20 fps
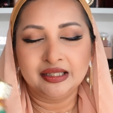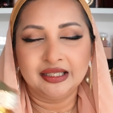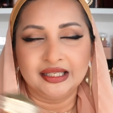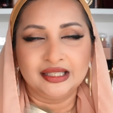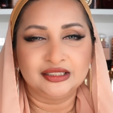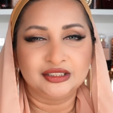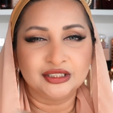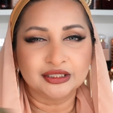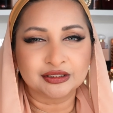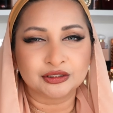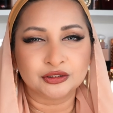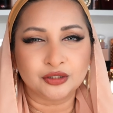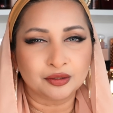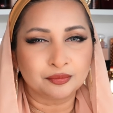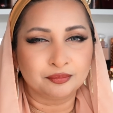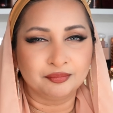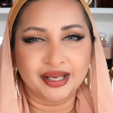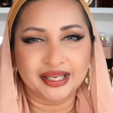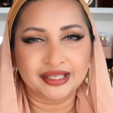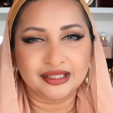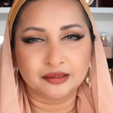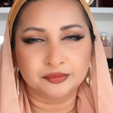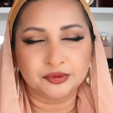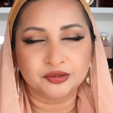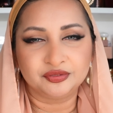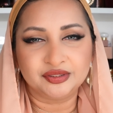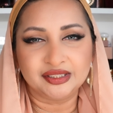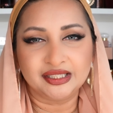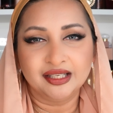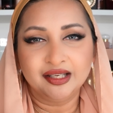It's just not my cup
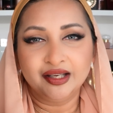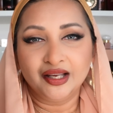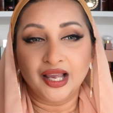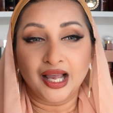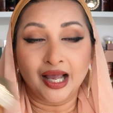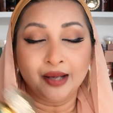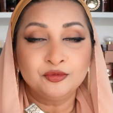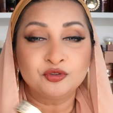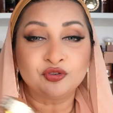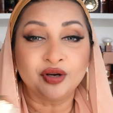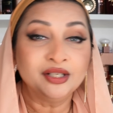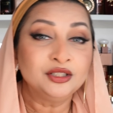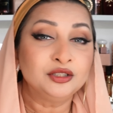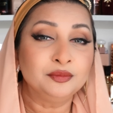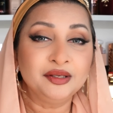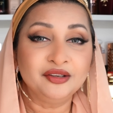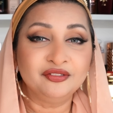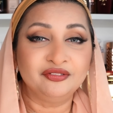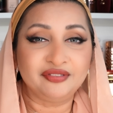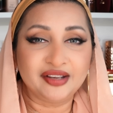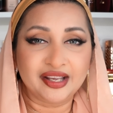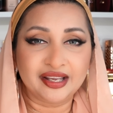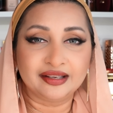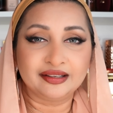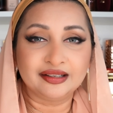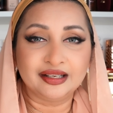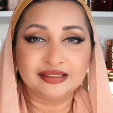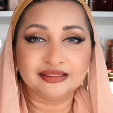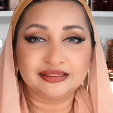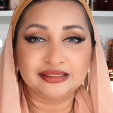of tea. I'm trying to be fair,
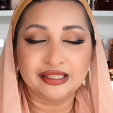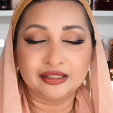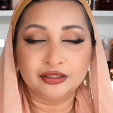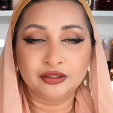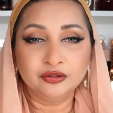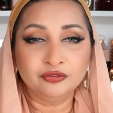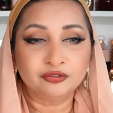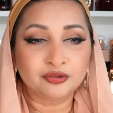guys, here.